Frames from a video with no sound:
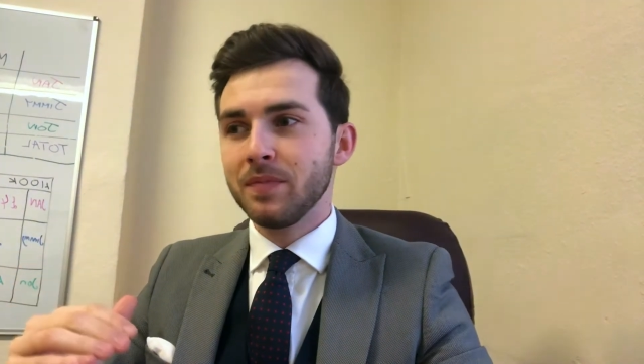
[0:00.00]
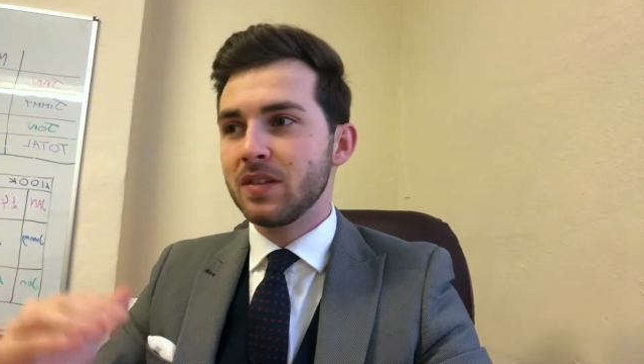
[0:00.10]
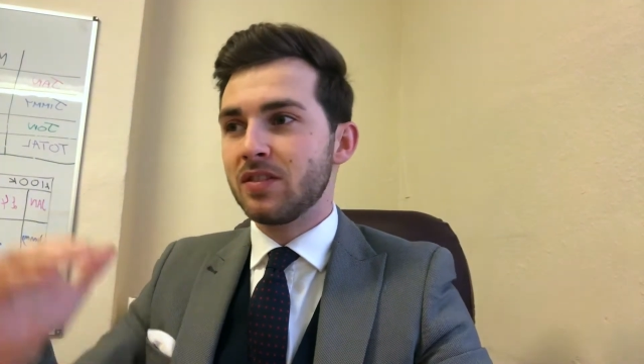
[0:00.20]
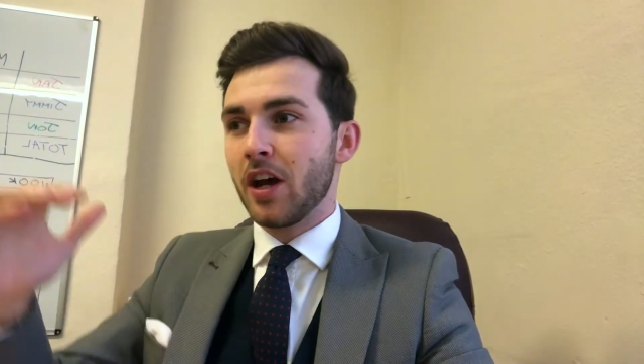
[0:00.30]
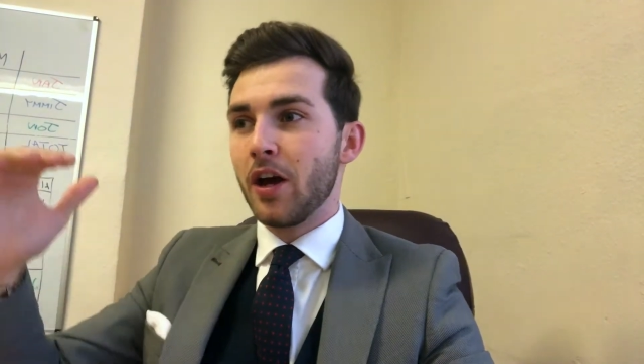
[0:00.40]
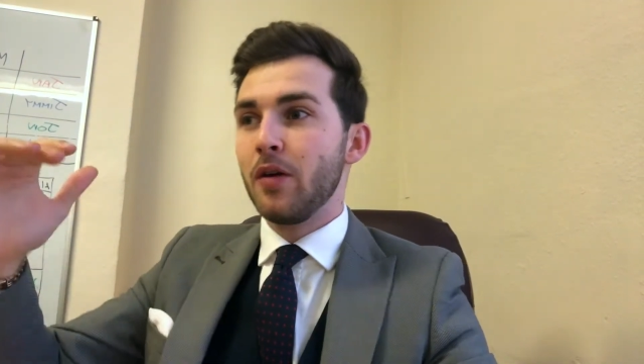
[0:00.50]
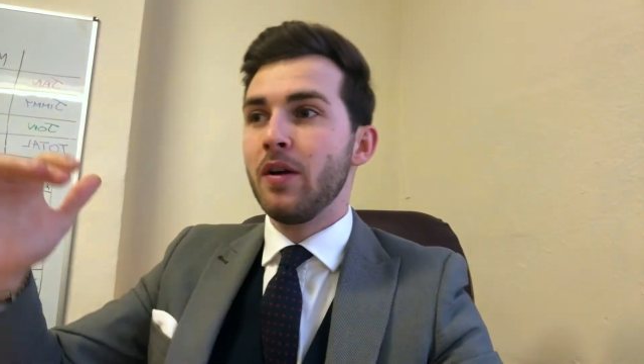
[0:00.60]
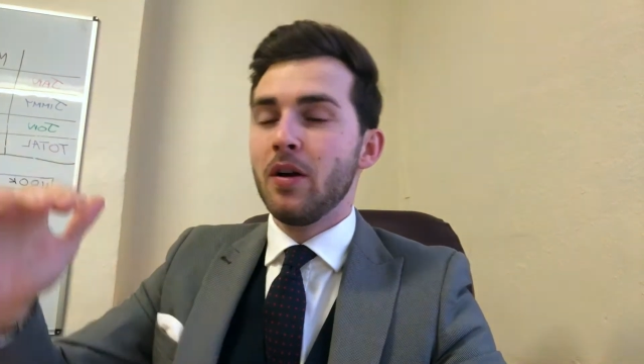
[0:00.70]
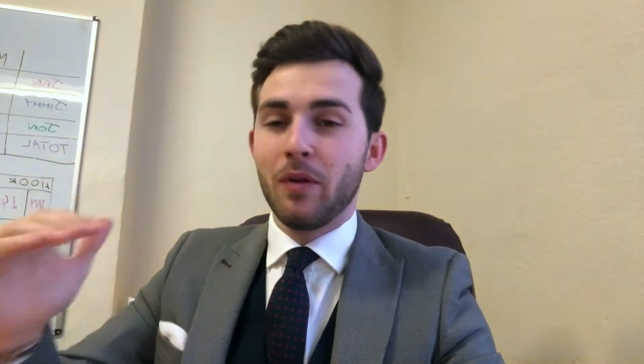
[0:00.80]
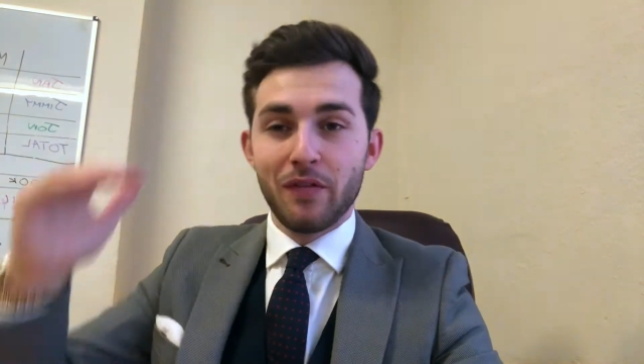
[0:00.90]
So
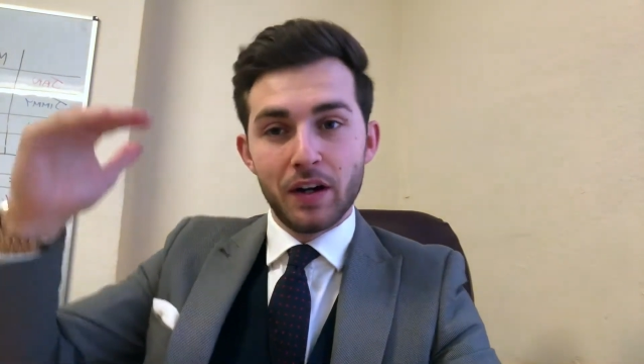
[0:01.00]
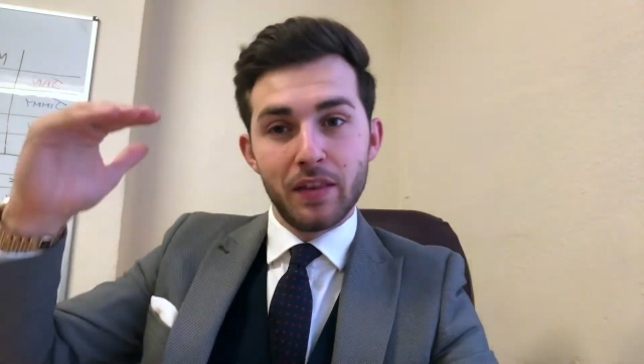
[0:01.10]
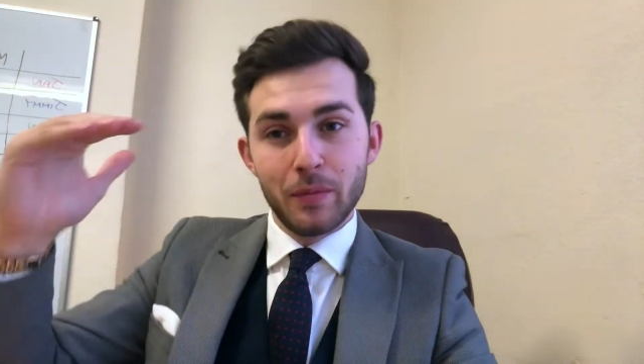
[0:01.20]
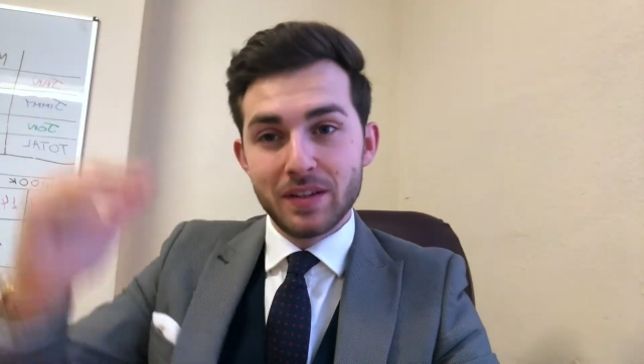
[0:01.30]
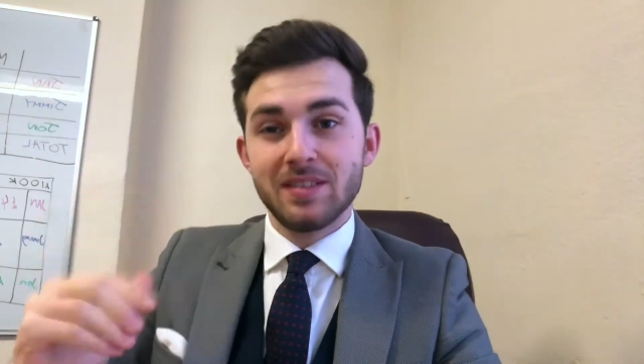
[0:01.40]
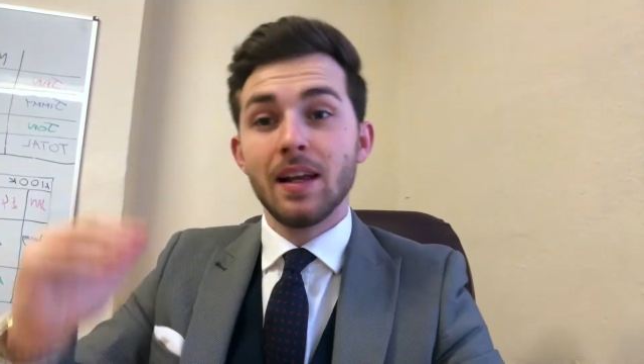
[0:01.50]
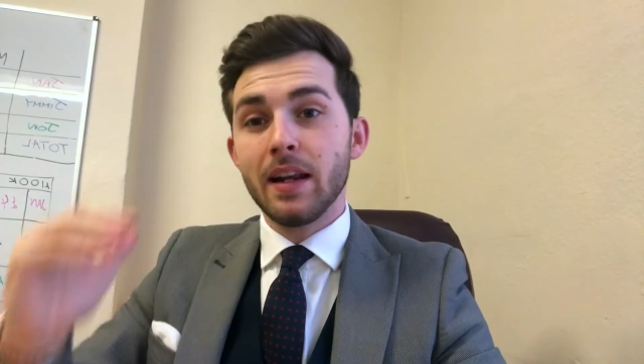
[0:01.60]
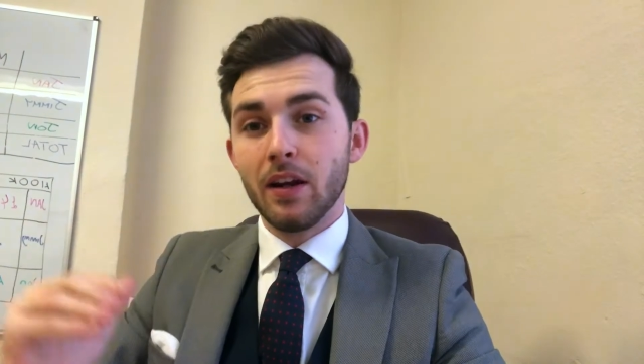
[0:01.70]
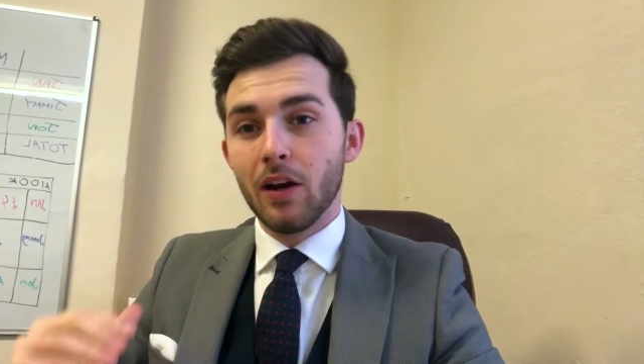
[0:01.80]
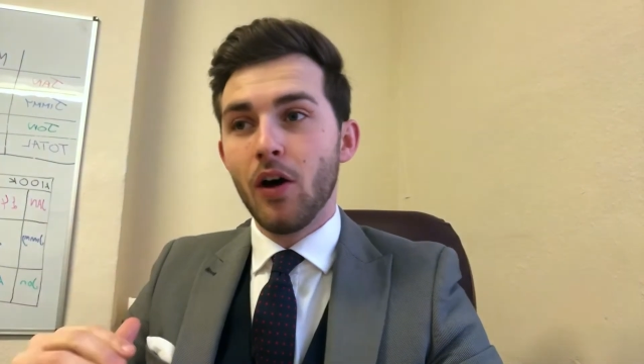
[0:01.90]
we're finding that we're selling
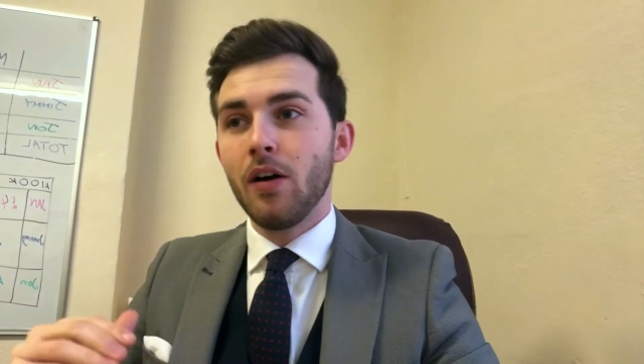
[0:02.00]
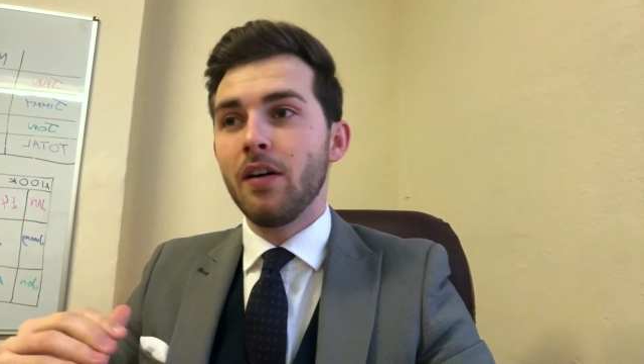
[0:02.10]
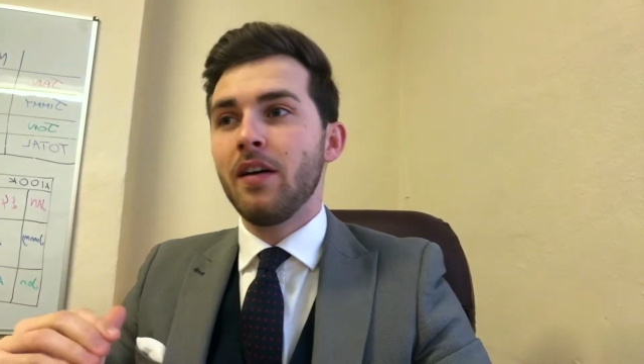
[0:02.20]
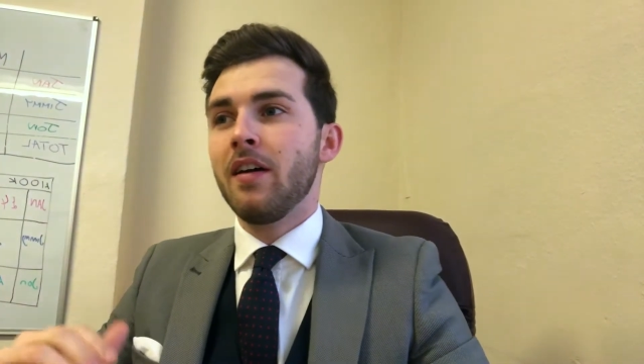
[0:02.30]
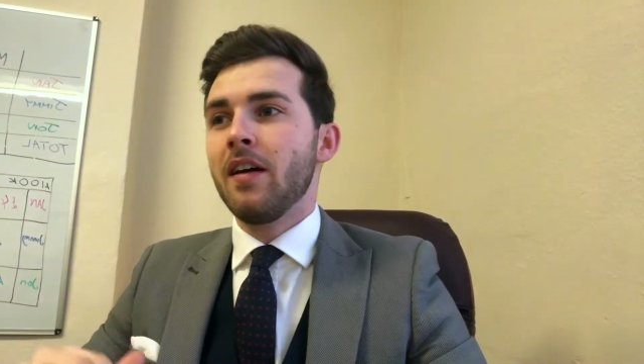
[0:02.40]
a lot,